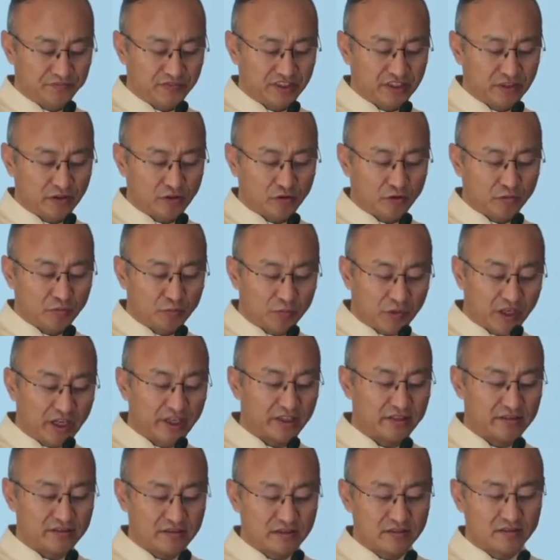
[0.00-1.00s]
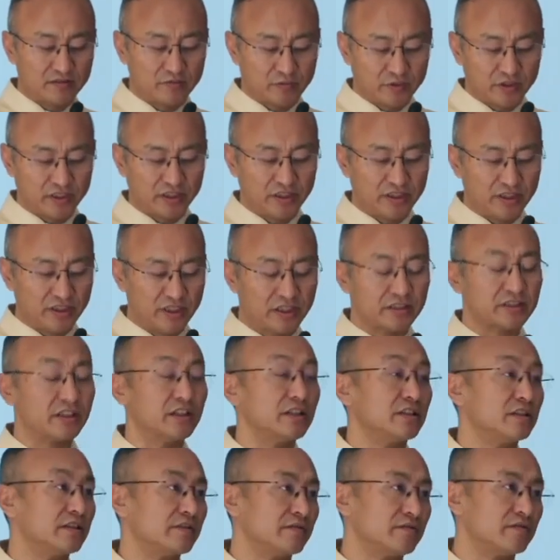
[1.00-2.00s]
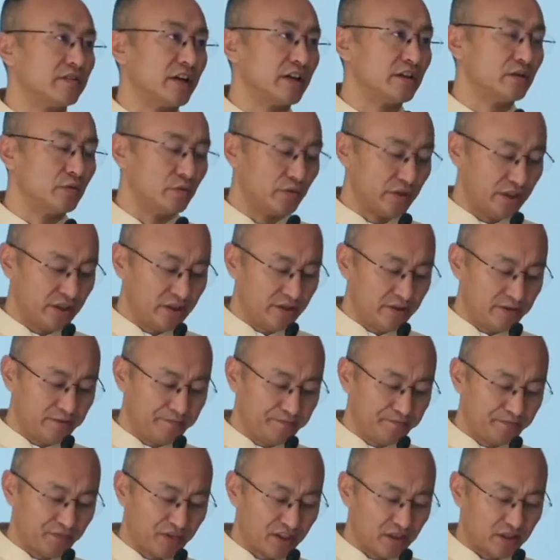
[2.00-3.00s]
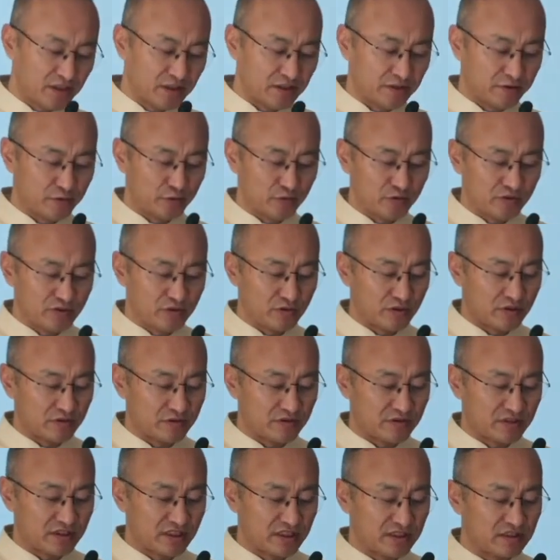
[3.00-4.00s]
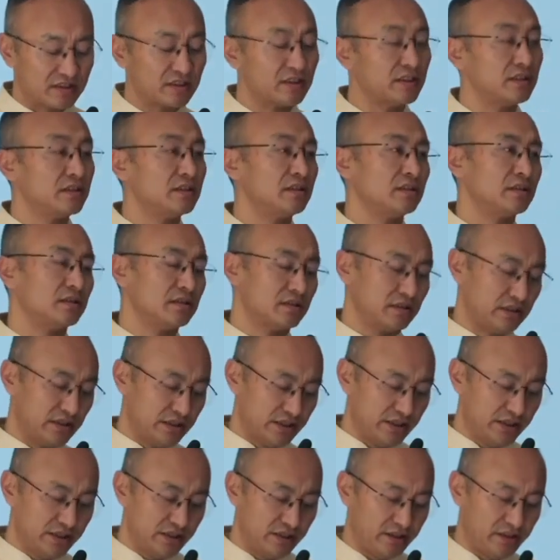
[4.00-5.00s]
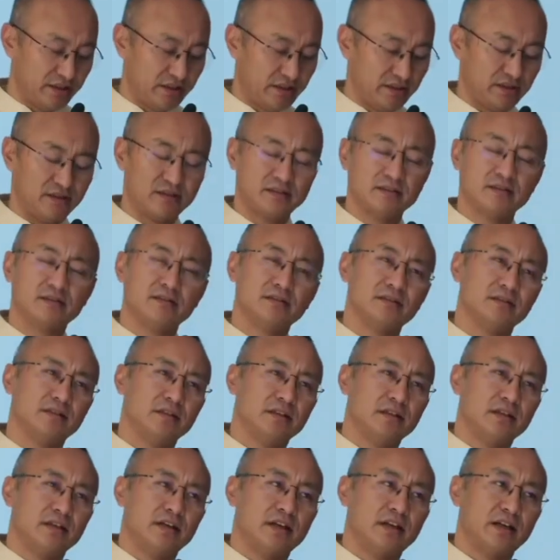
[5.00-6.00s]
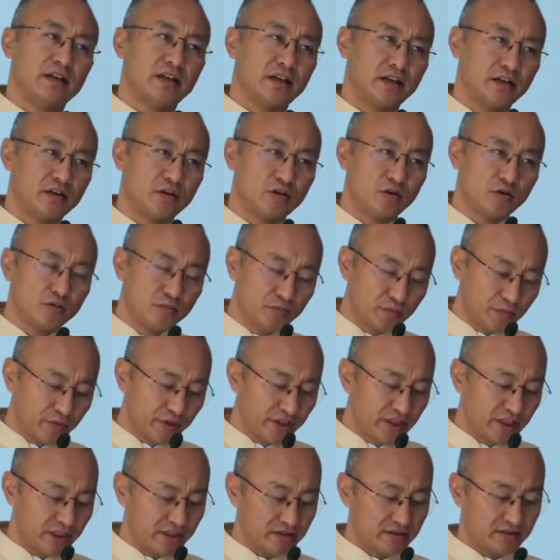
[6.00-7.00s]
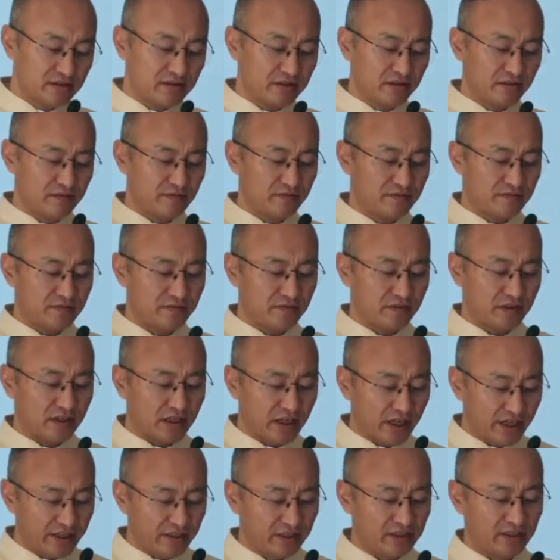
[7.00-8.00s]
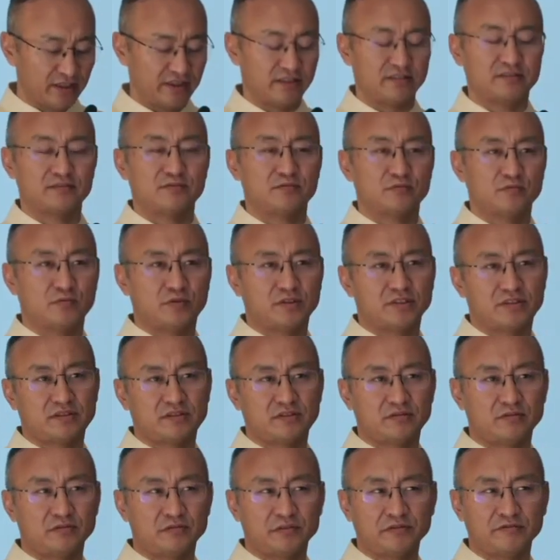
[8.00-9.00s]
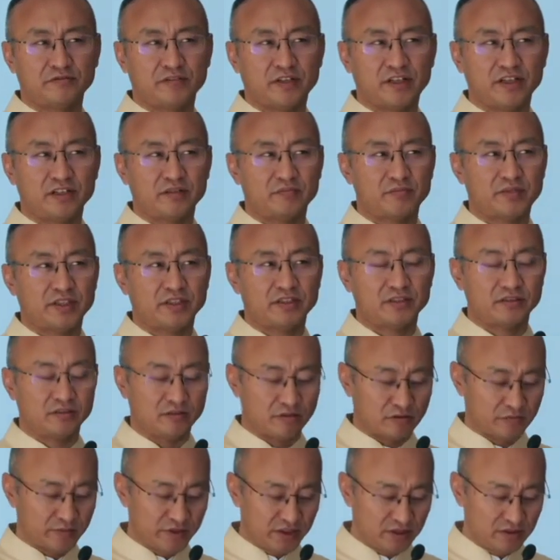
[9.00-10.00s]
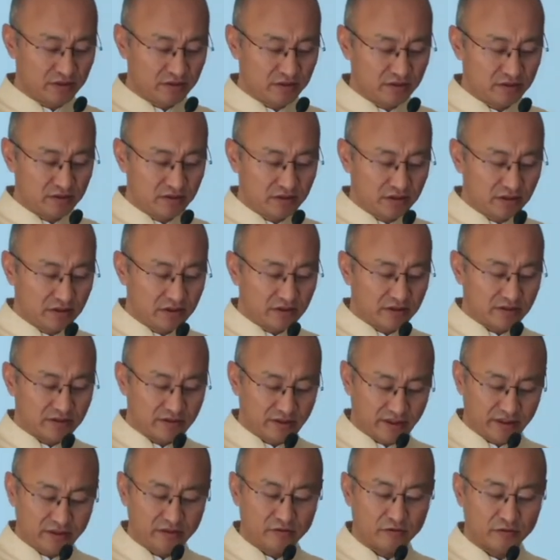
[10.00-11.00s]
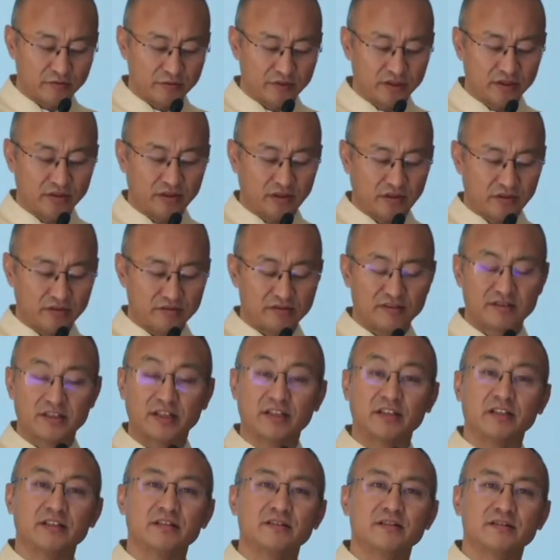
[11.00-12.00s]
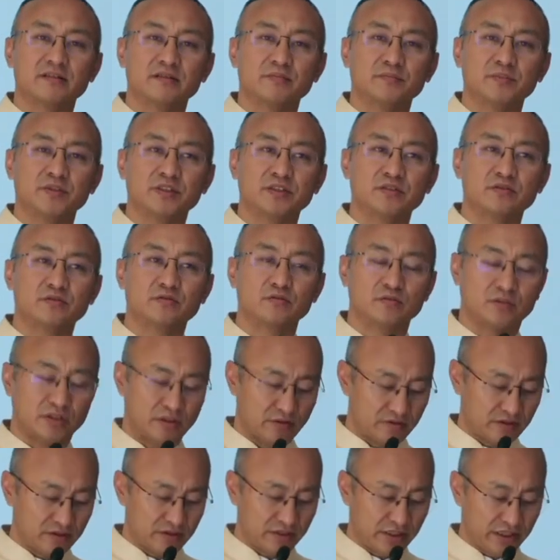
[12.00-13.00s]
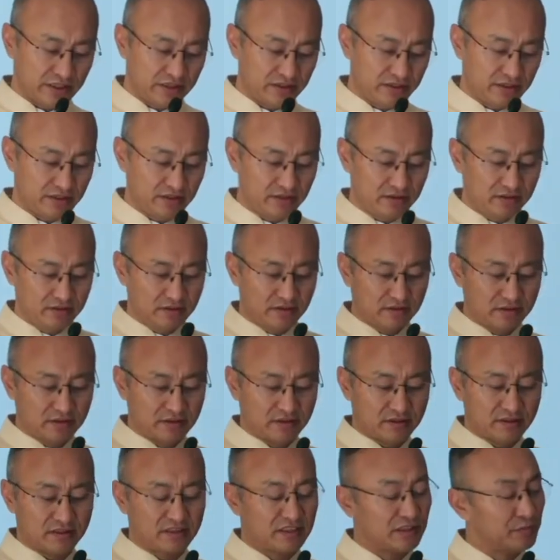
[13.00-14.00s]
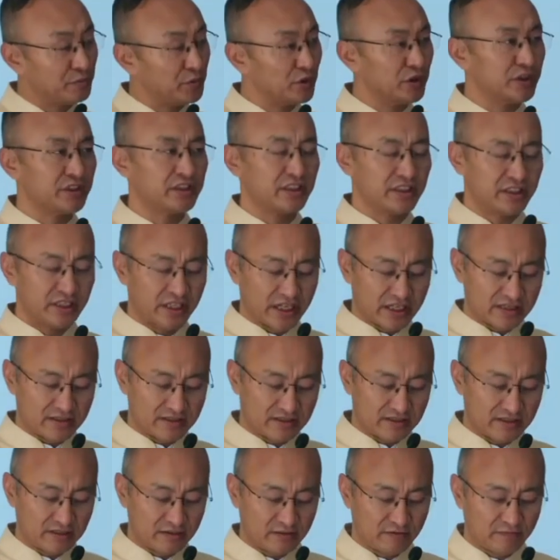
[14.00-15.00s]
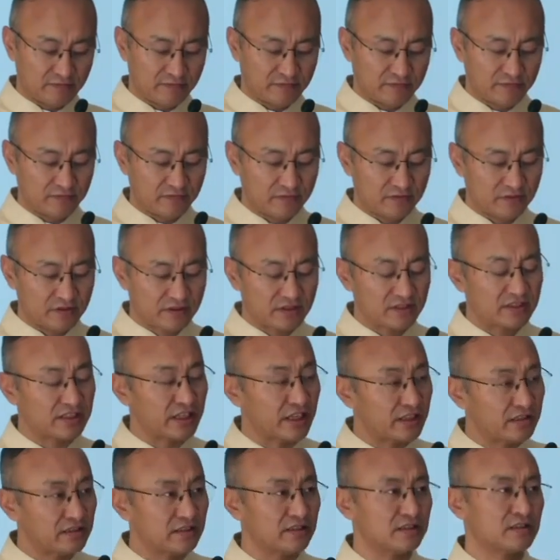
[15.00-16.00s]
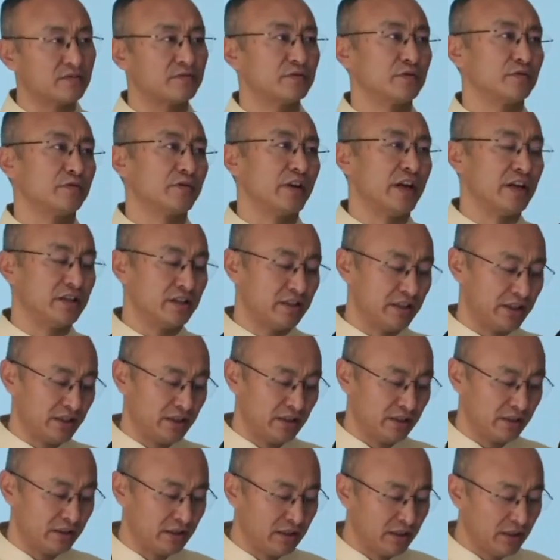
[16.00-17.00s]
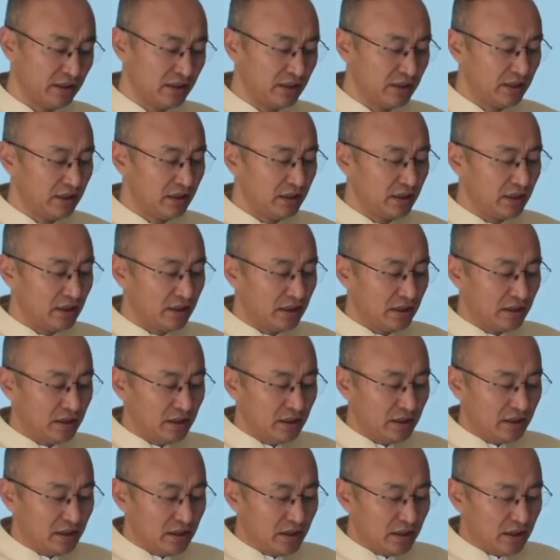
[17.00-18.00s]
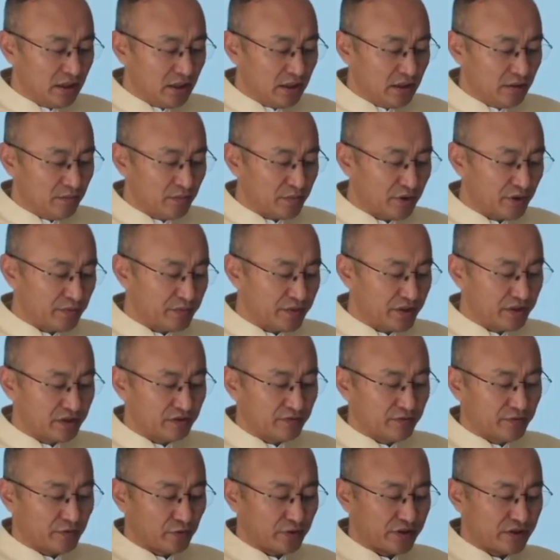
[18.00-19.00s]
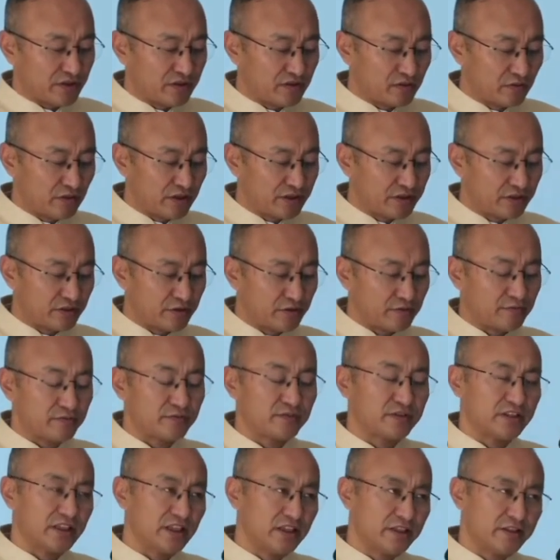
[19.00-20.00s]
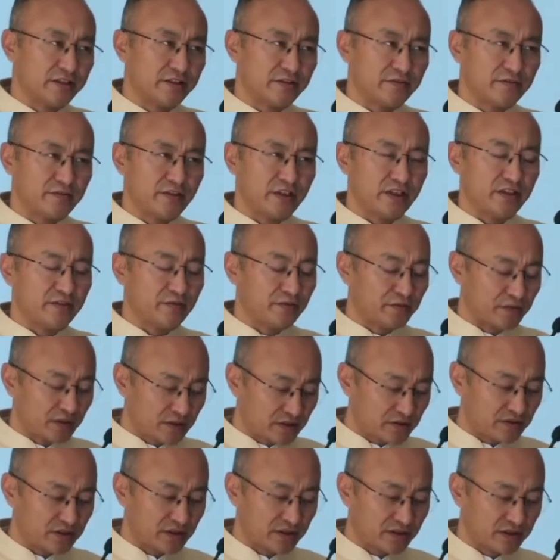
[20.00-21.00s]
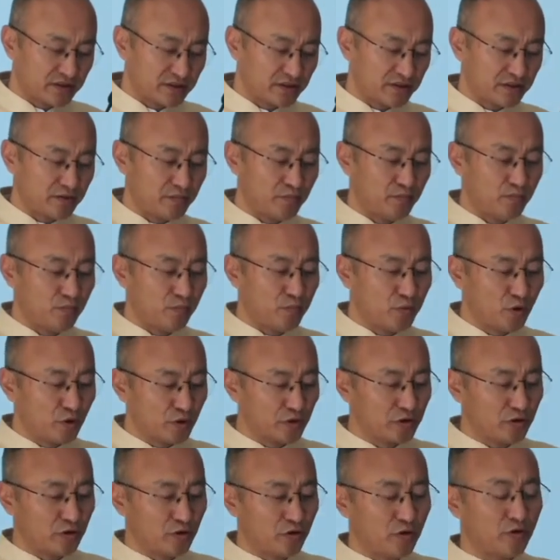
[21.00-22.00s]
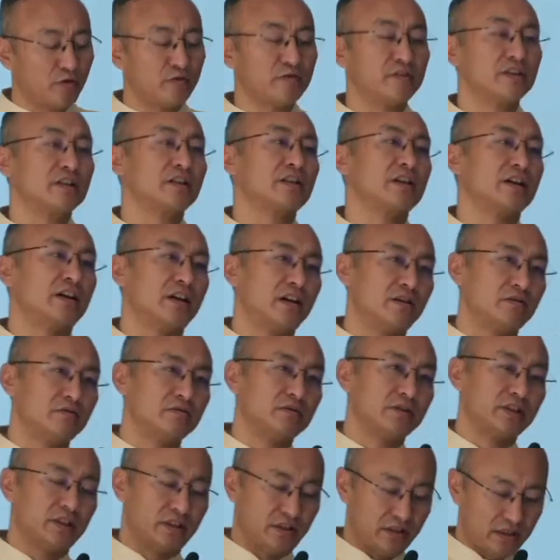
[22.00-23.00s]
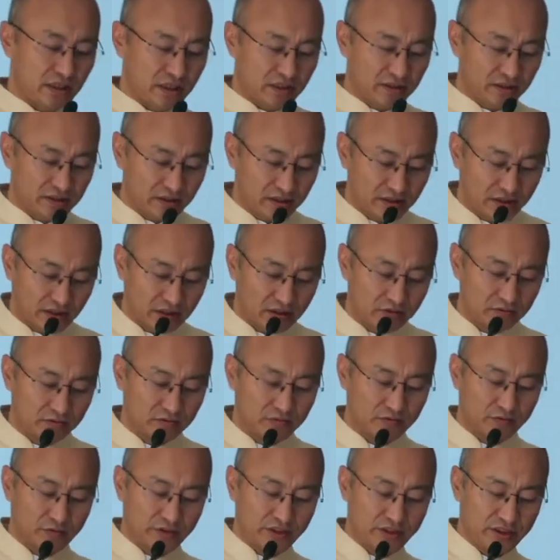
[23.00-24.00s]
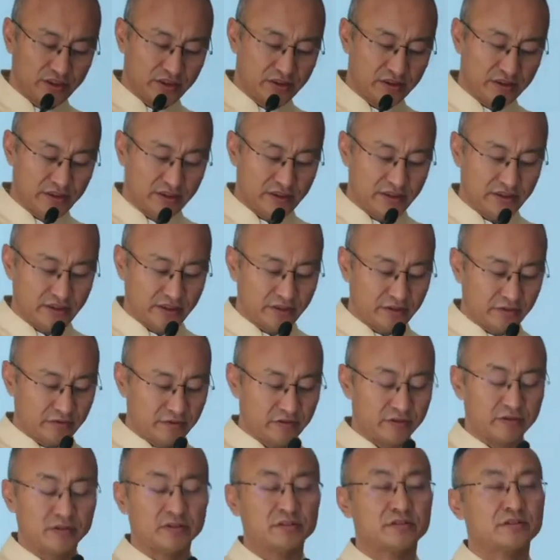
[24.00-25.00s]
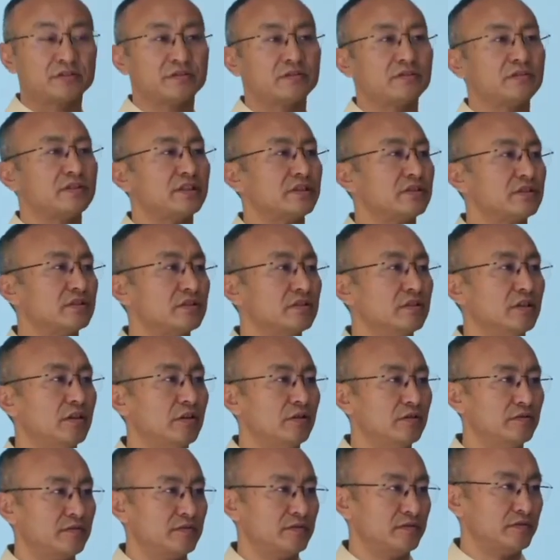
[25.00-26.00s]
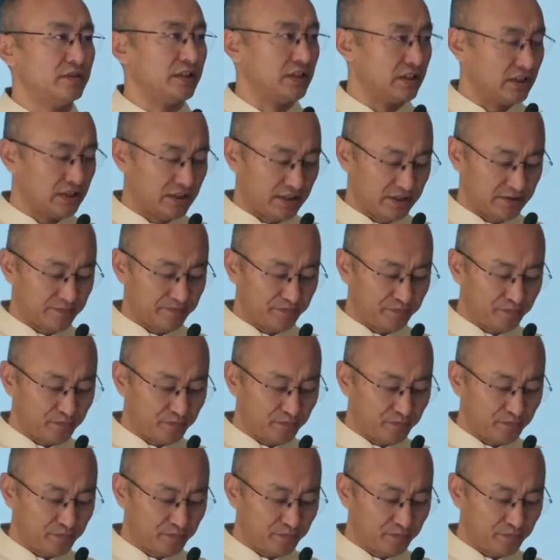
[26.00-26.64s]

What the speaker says: In compliance with the India Telegraph Right-of-Way Rules 2016, a comprehensive guideline was notified by the government, state government, on 2nd December 2019, stipulating a set of standards for granting permission for installation of telegraph infrastructure both overground and underground within the territorial jurisdiction of Nagaland.